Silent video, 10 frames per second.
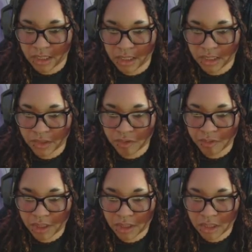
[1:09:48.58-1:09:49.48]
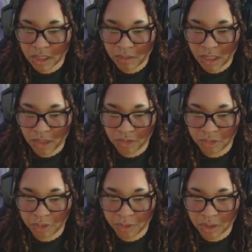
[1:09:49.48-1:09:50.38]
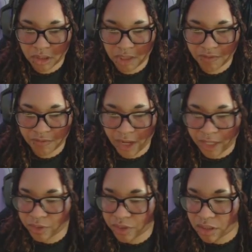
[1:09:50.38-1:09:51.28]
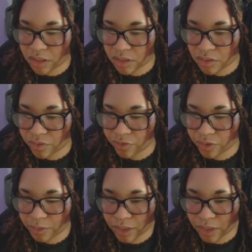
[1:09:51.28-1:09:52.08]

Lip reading: this would be the time that I would be putting like files and things on the floor.